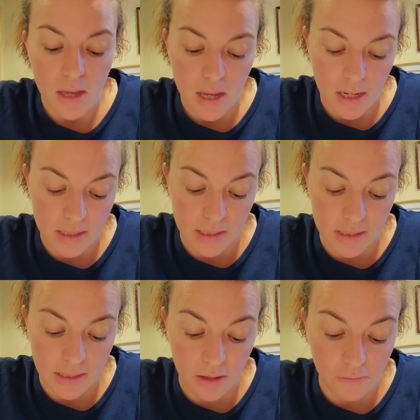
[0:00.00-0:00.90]
And he
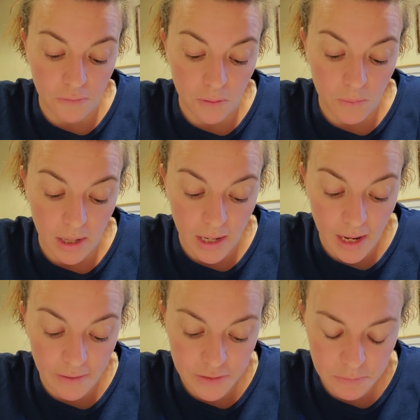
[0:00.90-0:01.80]
says, therefore what I
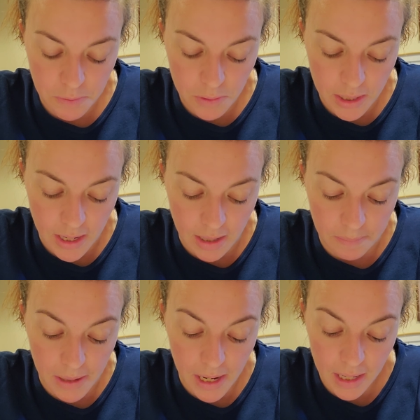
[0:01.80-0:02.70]
have spoken had
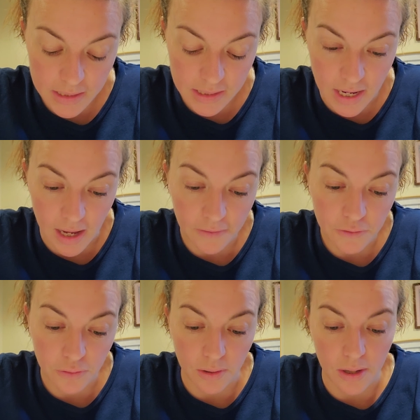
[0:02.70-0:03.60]
passed
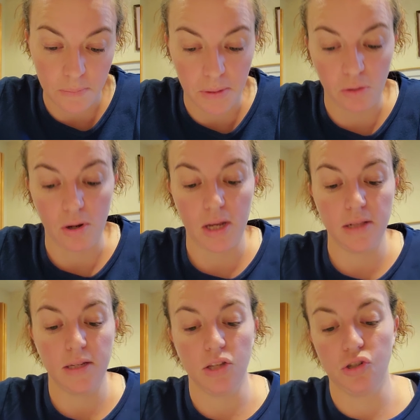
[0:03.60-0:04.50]
after there had been great
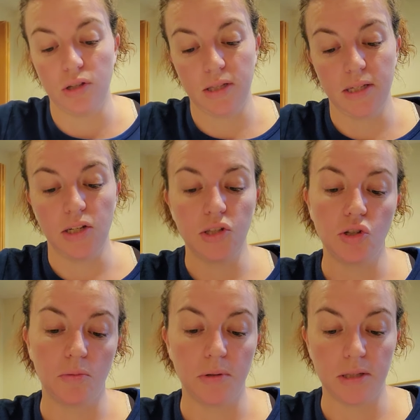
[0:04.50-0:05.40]
contentions and
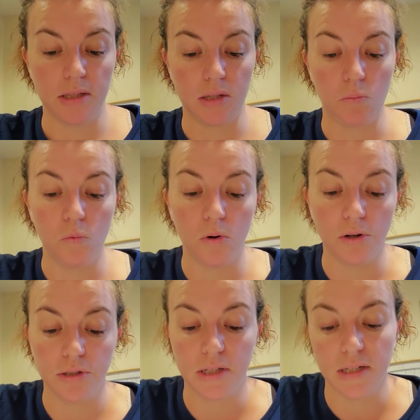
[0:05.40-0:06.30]
disturbances and
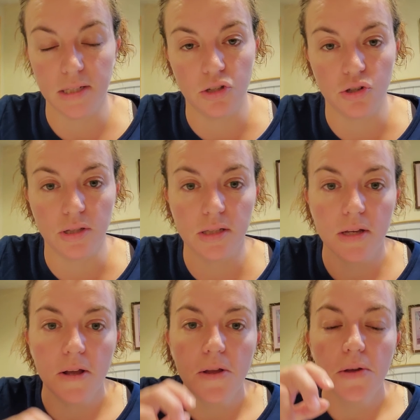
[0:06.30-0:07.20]
wars and dissensions.
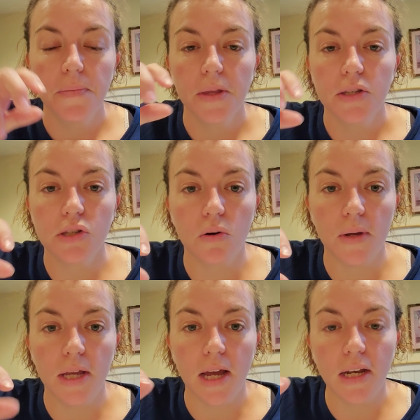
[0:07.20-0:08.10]
So
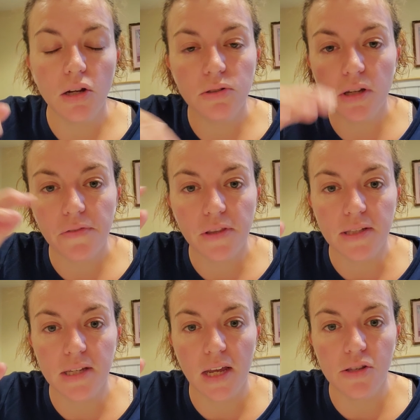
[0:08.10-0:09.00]
he kind of goes off on this
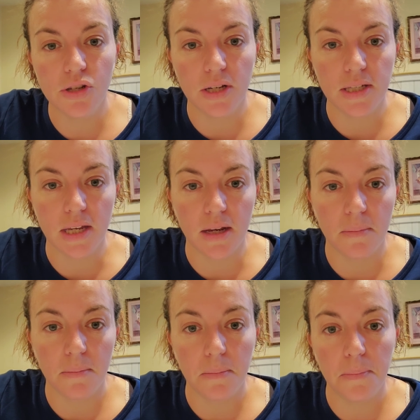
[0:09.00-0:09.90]
tangent, and he's like,
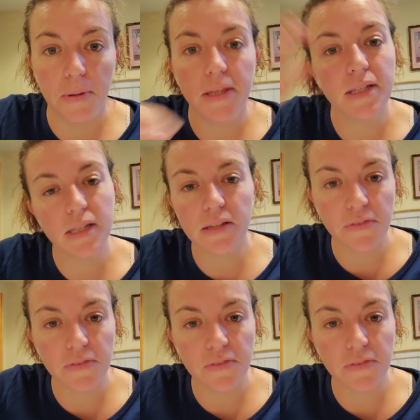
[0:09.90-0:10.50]
but this is